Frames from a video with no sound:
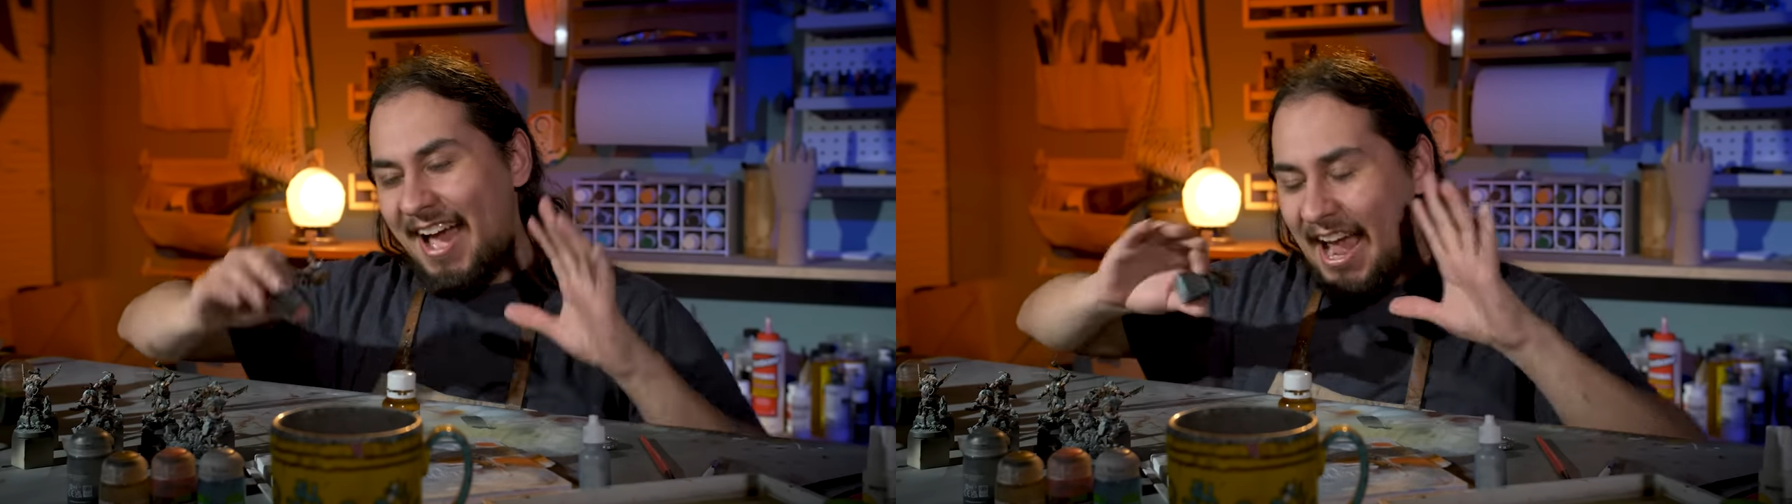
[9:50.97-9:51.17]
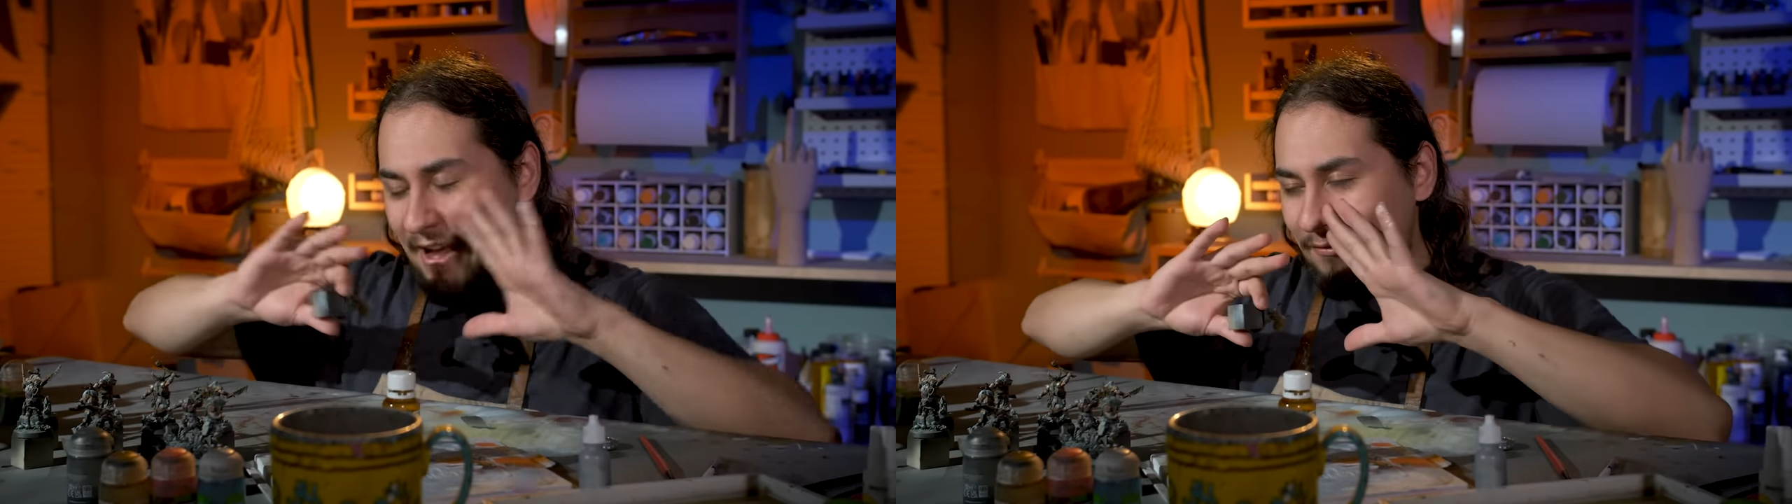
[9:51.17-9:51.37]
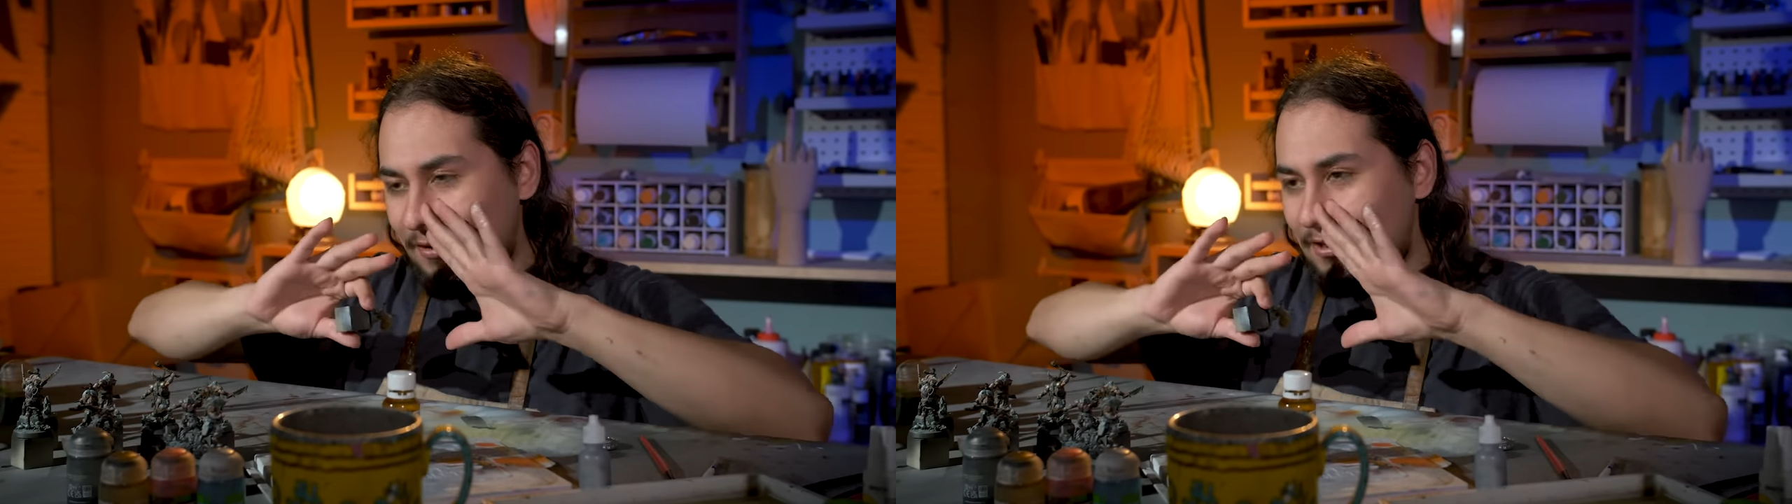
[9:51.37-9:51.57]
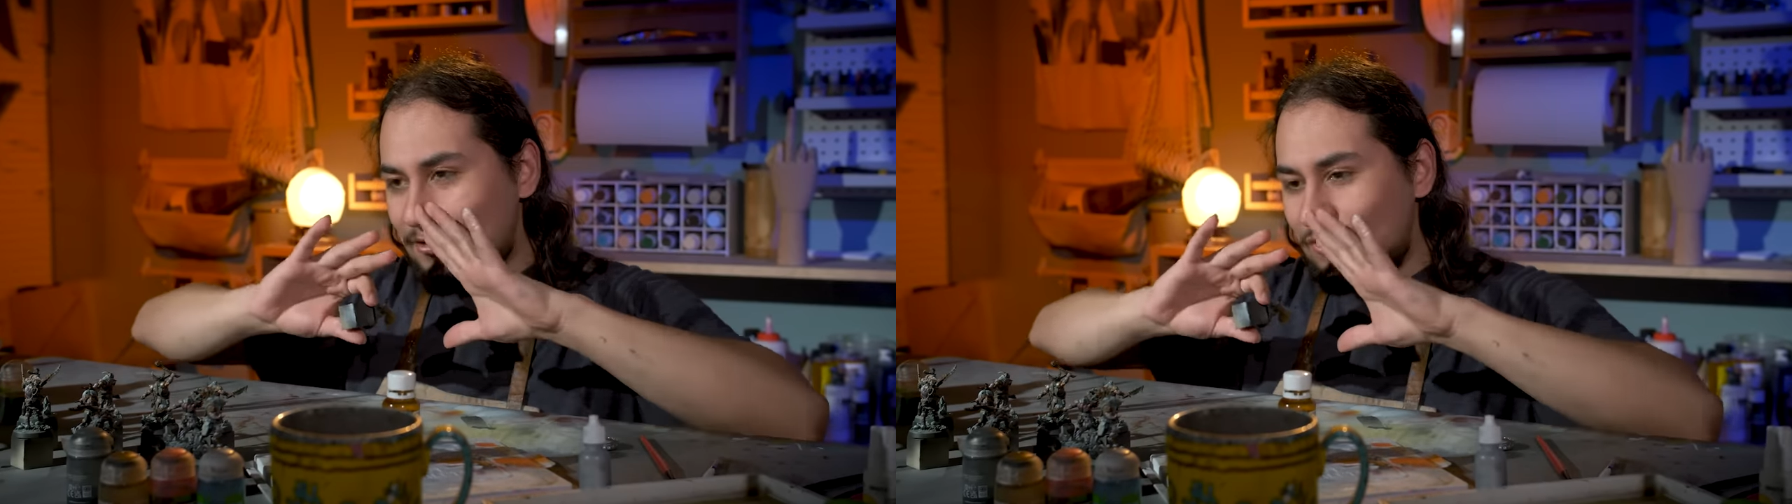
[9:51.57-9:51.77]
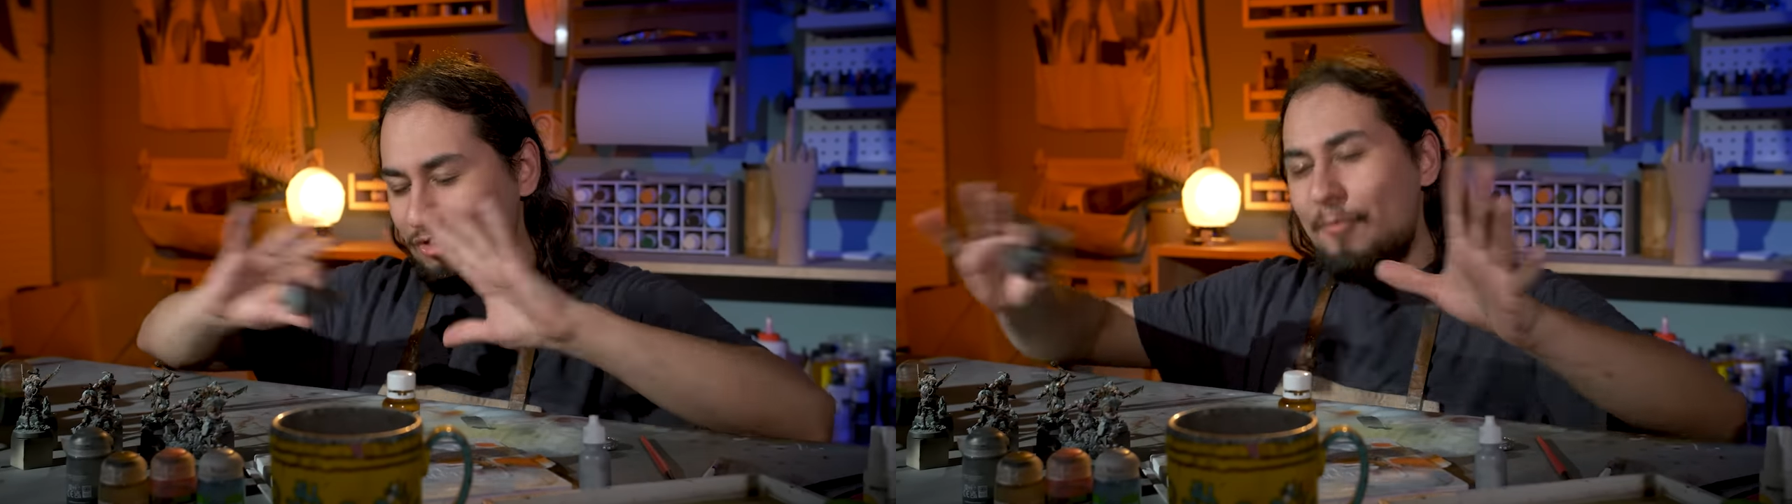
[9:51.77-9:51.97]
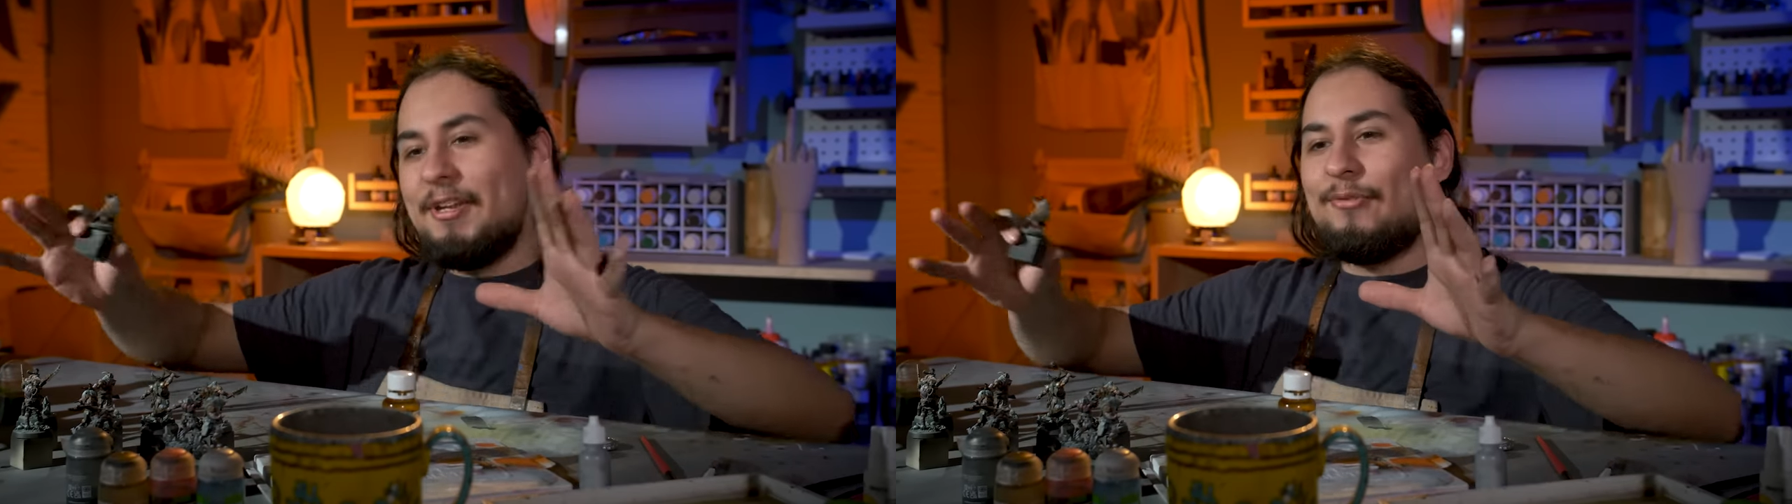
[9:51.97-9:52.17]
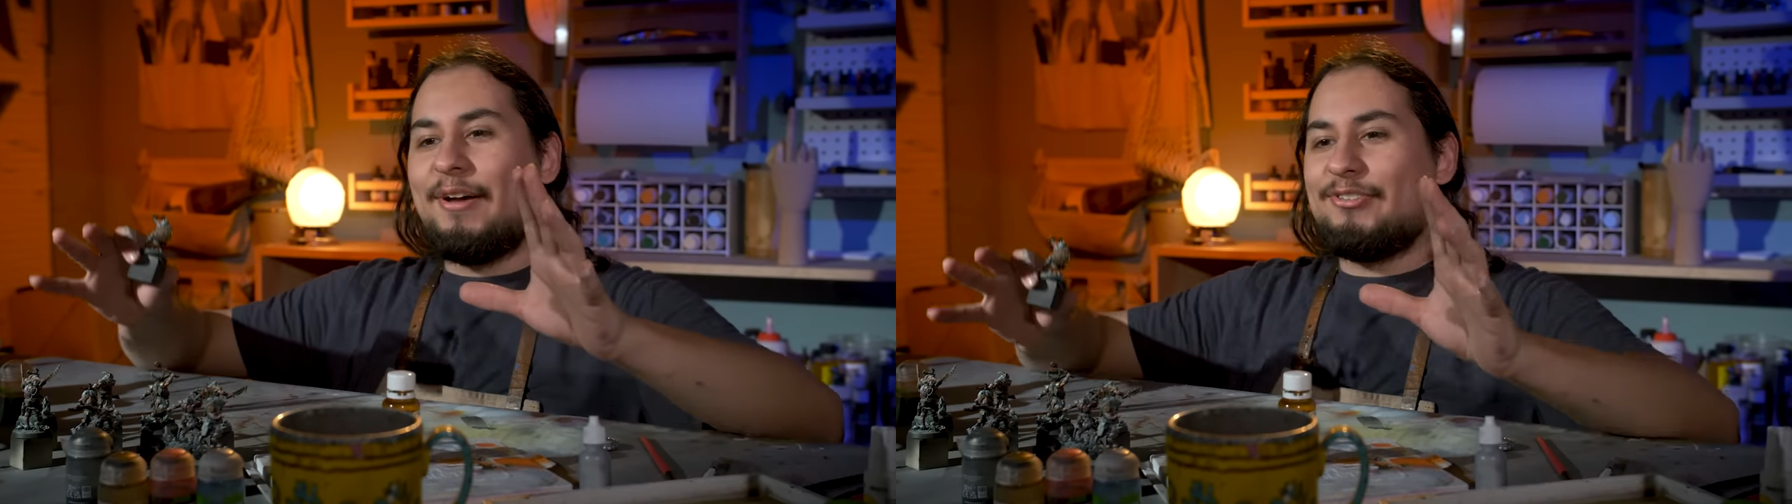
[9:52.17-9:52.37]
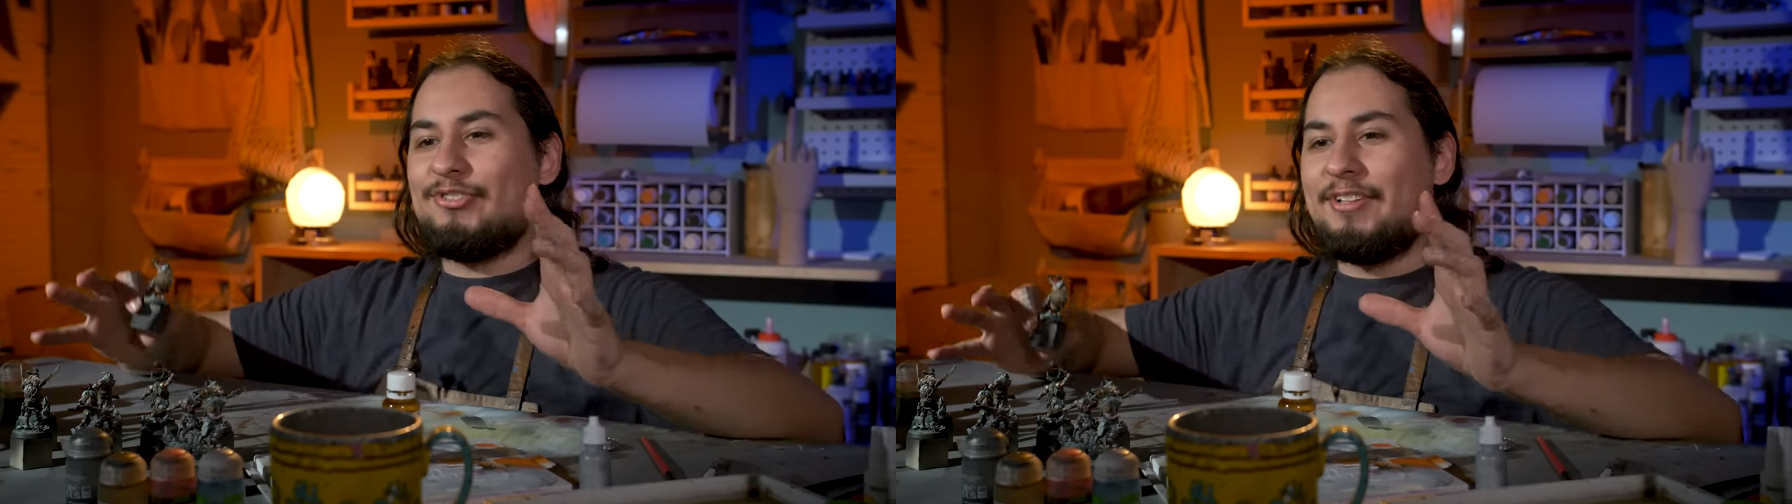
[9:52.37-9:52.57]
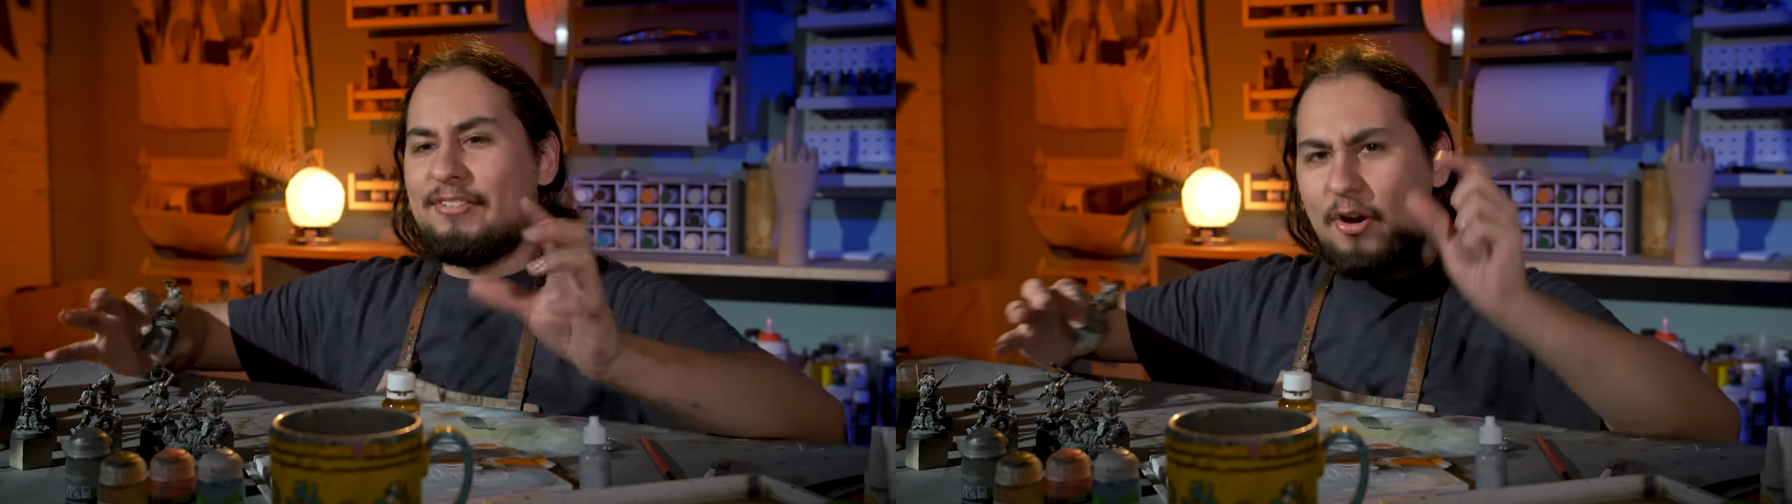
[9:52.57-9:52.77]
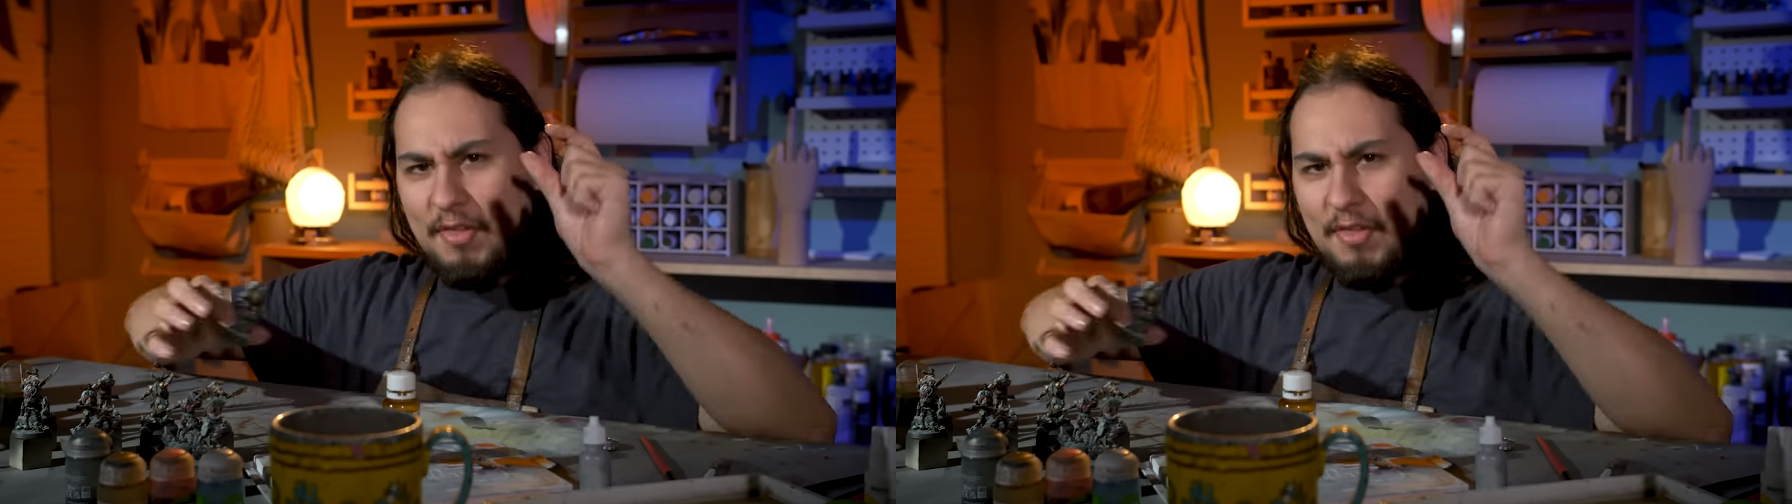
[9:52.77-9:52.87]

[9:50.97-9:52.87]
I have so many questions.